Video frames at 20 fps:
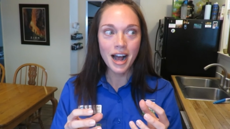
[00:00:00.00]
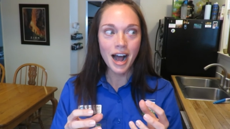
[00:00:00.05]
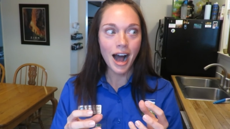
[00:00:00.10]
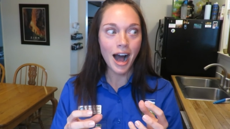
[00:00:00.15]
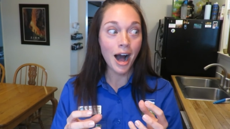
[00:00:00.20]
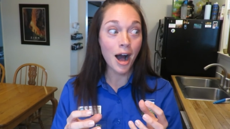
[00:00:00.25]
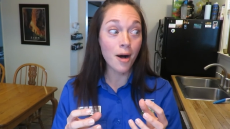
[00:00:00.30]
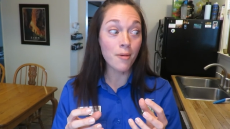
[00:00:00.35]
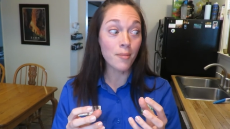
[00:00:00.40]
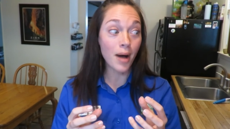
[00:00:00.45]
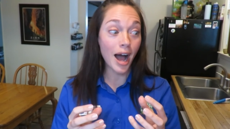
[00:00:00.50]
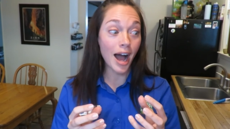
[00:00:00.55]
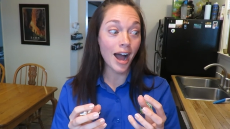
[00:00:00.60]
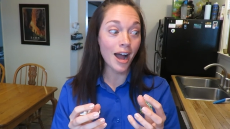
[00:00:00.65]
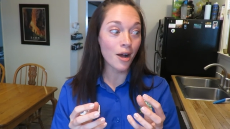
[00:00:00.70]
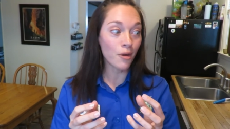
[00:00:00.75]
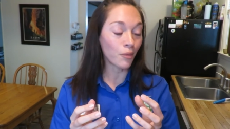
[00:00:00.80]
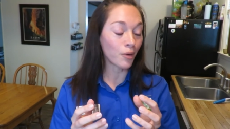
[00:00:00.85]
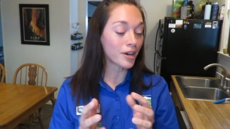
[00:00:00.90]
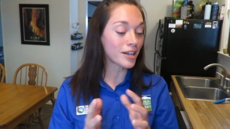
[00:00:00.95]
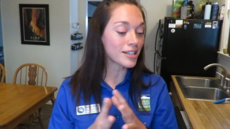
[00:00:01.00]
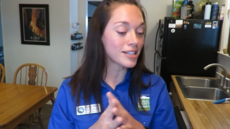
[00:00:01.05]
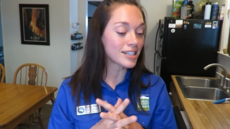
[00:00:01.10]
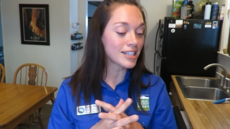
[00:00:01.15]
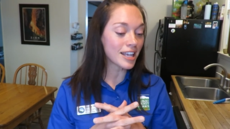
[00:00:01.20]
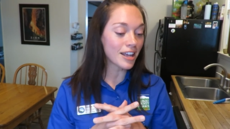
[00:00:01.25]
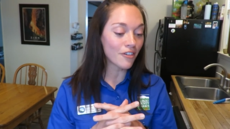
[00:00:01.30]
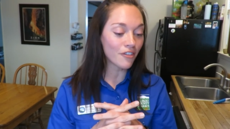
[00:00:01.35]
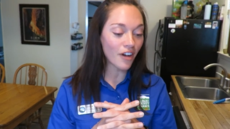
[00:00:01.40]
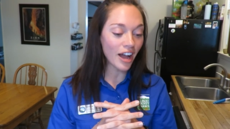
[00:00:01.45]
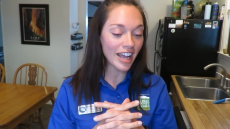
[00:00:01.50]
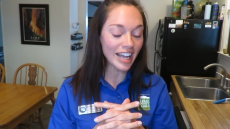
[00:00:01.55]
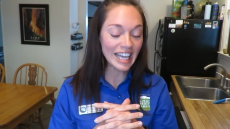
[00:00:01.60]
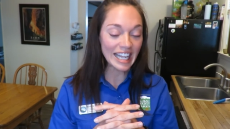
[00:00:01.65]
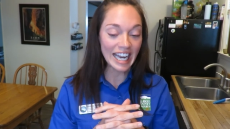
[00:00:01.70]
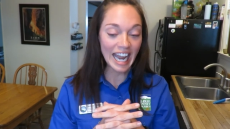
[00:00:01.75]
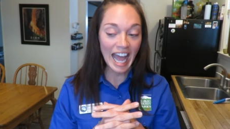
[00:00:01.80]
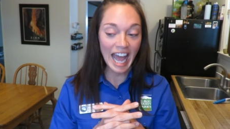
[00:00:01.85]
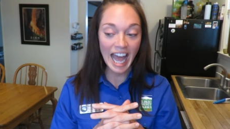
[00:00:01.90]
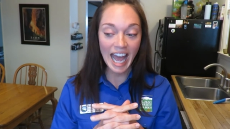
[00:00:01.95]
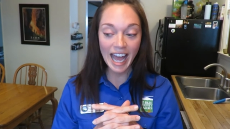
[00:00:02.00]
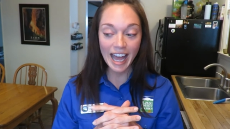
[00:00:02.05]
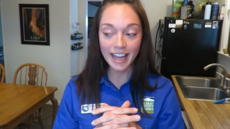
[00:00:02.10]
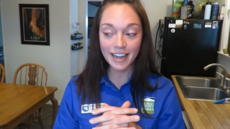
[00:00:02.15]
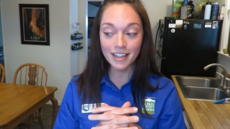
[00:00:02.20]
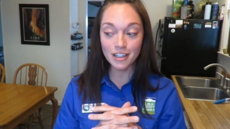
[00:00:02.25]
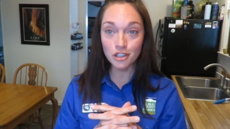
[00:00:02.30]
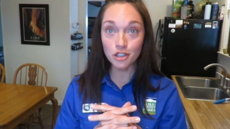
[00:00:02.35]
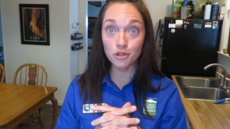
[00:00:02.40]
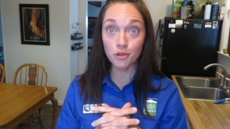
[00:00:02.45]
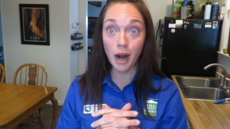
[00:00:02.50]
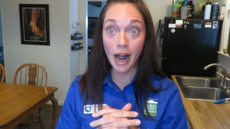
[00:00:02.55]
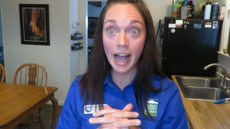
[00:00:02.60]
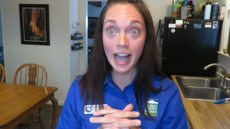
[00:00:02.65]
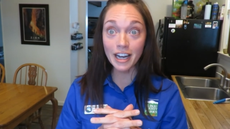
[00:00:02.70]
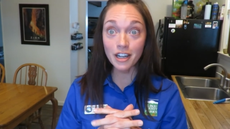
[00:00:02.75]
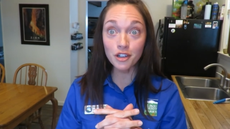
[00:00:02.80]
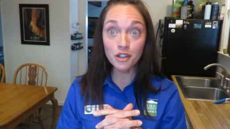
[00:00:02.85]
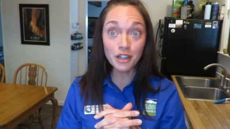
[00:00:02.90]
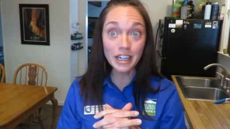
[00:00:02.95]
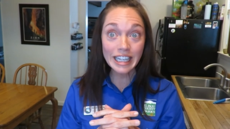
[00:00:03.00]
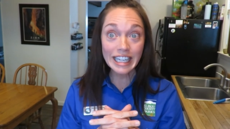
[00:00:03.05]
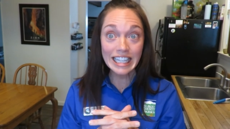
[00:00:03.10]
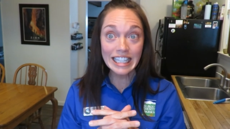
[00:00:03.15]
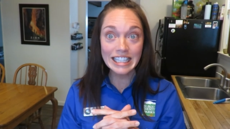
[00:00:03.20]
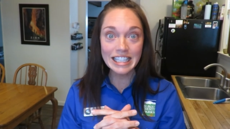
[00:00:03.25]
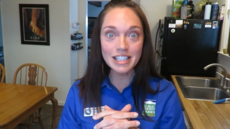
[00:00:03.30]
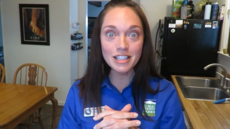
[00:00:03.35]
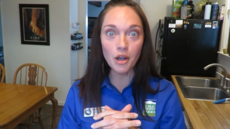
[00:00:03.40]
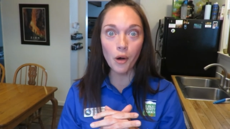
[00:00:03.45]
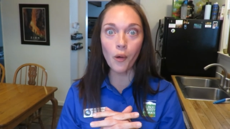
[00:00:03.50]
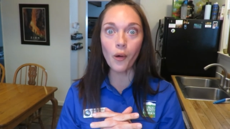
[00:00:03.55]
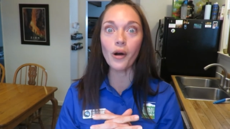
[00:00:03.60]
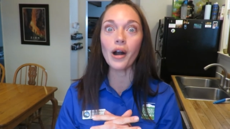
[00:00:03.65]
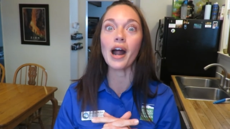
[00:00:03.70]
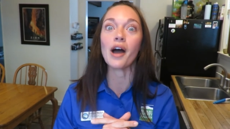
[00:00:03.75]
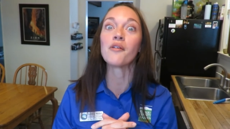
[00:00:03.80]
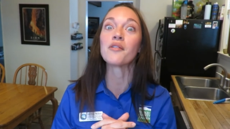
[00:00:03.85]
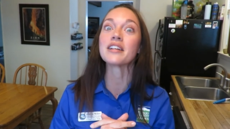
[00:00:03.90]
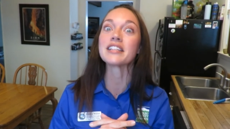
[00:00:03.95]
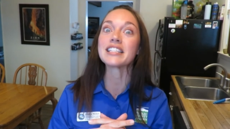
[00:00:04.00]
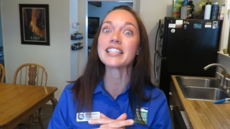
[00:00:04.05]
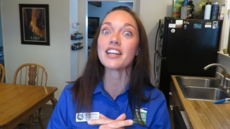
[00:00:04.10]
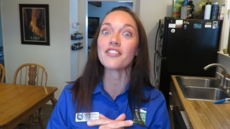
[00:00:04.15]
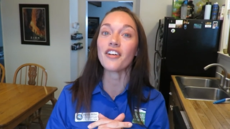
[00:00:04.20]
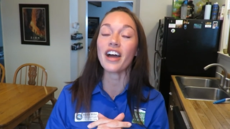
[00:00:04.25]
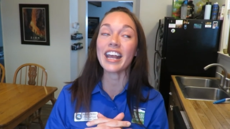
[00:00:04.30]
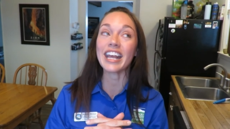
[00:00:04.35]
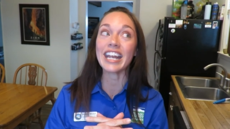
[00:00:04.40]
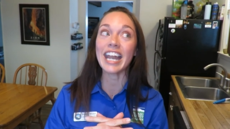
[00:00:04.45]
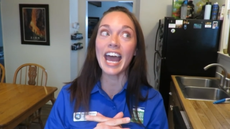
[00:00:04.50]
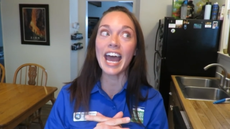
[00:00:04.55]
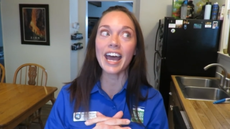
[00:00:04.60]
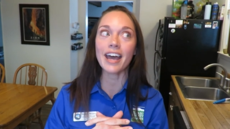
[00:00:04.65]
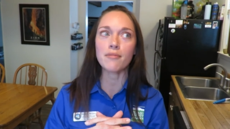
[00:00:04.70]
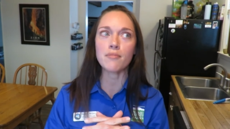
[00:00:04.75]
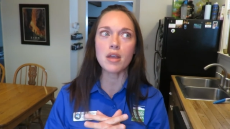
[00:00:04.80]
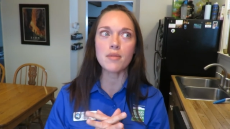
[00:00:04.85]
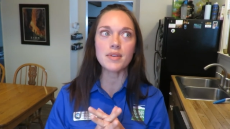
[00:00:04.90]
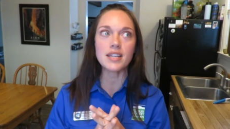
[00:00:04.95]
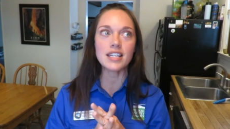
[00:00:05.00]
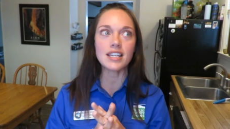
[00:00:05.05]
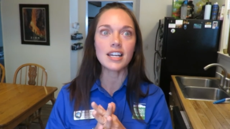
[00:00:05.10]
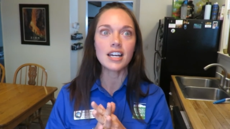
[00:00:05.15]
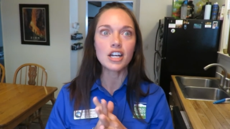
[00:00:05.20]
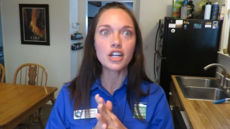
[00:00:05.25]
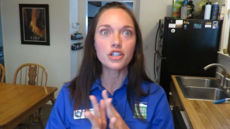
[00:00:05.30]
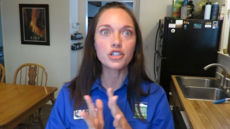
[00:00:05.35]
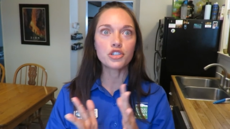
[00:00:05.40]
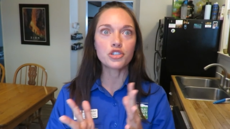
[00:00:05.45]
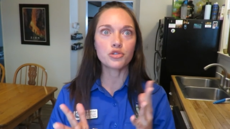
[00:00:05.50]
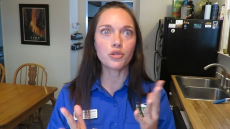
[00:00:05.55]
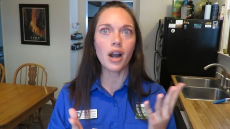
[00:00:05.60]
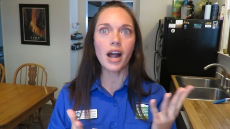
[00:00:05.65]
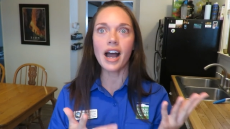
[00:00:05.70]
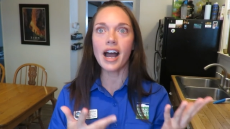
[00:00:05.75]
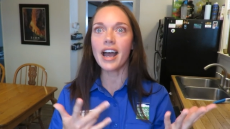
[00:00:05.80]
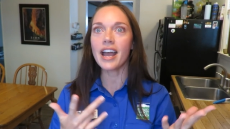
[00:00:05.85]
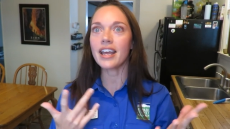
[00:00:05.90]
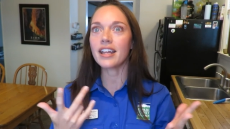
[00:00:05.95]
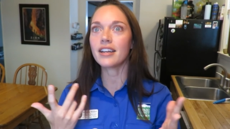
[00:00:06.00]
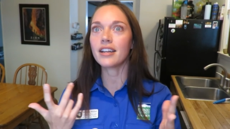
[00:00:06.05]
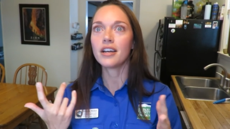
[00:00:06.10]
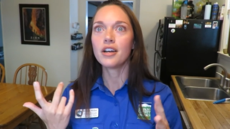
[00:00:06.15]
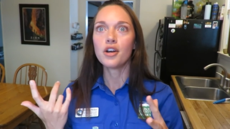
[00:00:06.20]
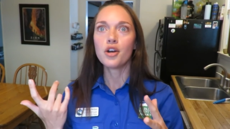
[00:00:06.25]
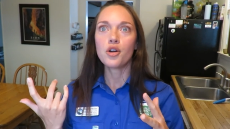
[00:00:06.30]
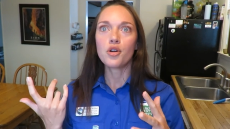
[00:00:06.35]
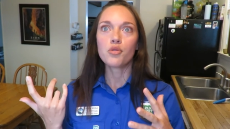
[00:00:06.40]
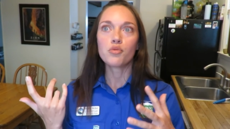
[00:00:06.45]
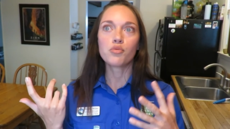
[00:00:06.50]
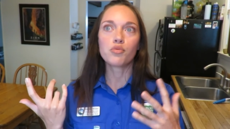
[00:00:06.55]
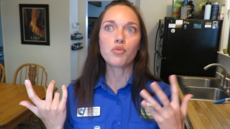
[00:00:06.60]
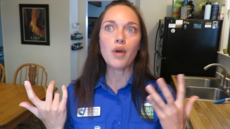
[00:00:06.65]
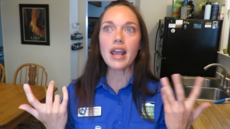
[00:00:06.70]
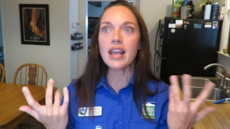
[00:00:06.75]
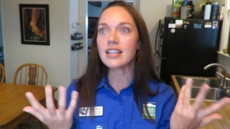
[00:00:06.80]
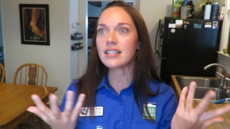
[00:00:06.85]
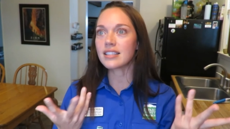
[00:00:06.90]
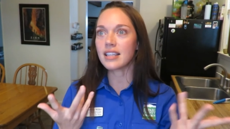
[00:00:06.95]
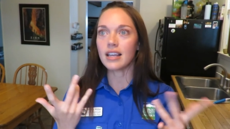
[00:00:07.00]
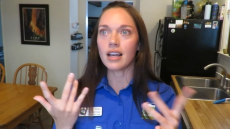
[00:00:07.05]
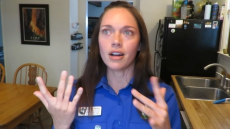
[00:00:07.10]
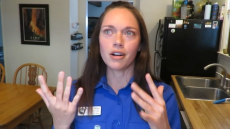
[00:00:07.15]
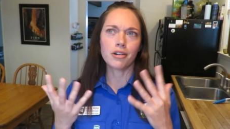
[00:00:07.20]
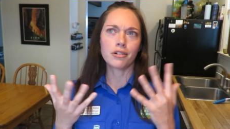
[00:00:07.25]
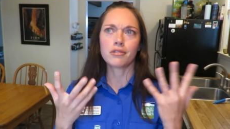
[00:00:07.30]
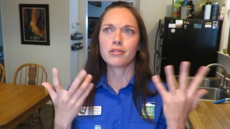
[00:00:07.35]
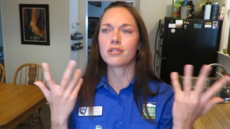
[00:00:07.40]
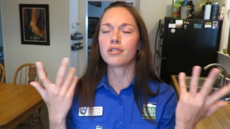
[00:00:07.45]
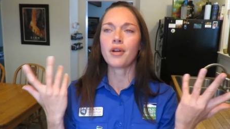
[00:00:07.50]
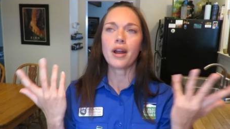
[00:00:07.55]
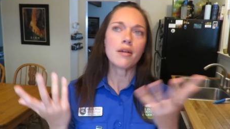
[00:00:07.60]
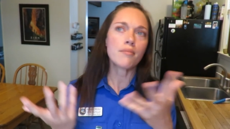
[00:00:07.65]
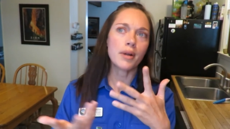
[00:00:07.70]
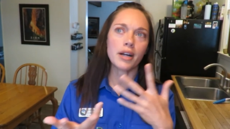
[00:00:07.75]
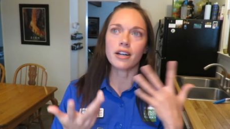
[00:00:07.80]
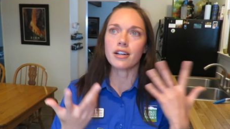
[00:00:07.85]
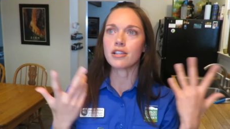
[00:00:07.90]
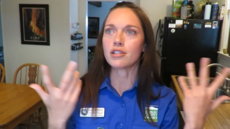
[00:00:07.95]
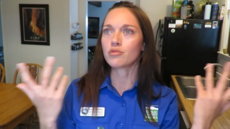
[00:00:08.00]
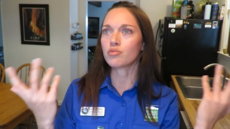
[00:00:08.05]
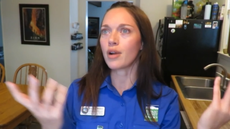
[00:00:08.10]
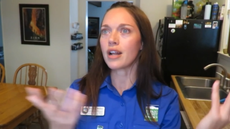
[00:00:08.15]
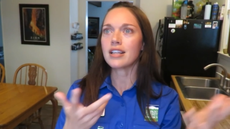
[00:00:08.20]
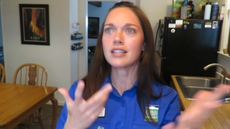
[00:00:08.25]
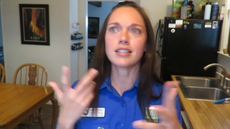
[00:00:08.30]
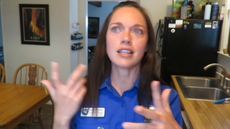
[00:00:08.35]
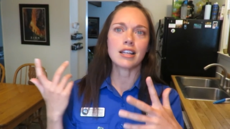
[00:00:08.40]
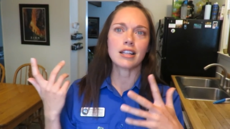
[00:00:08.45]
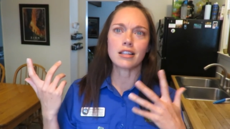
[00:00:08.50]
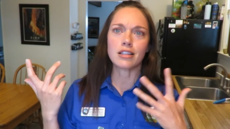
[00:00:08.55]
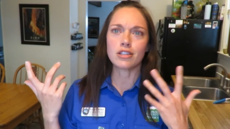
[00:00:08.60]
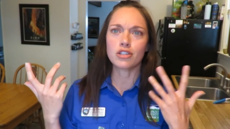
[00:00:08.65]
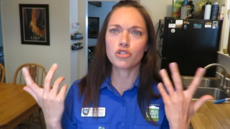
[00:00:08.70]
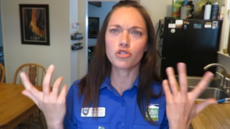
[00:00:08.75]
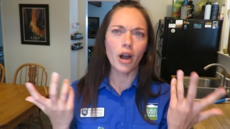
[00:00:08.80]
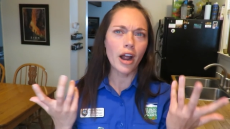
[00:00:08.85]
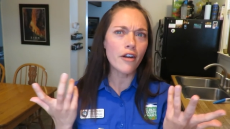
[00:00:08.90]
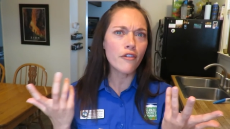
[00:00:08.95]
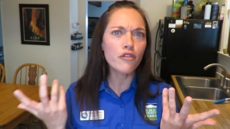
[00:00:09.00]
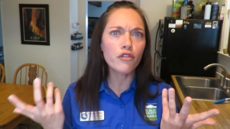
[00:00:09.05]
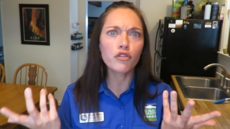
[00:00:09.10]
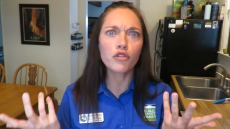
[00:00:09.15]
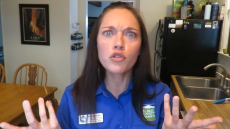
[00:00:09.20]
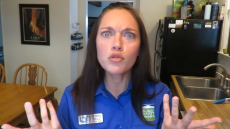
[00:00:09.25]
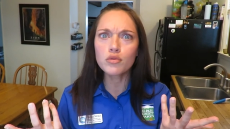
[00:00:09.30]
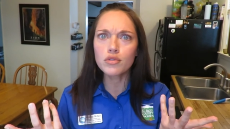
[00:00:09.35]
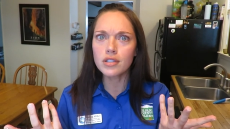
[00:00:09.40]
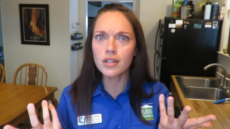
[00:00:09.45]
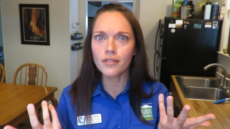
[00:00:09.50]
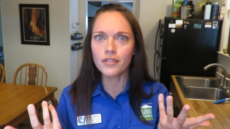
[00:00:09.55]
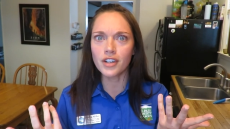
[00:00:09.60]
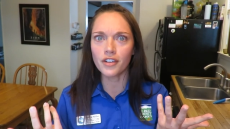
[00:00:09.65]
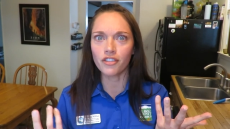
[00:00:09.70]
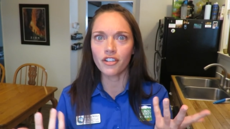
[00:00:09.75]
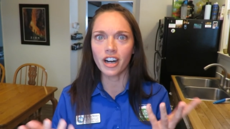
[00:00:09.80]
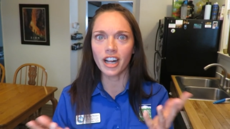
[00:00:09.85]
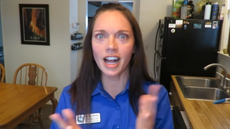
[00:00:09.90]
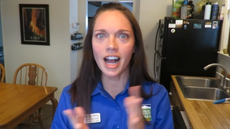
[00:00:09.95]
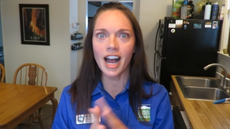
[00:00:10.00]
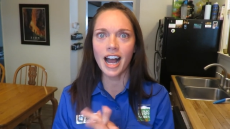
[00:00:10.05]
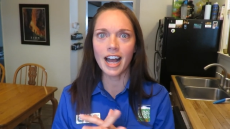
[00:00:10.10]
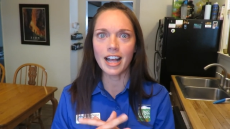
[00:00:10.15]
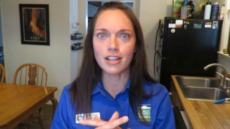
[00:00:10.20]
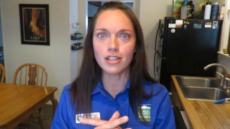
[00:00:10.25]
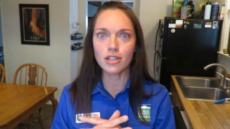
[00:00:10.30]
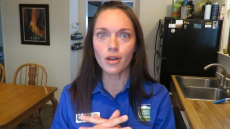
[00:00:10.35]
I want to see if I can add dried crickets, or I want to see if I can add maybe dried raisin or cranberries, raisins, dried fruits of different kinds.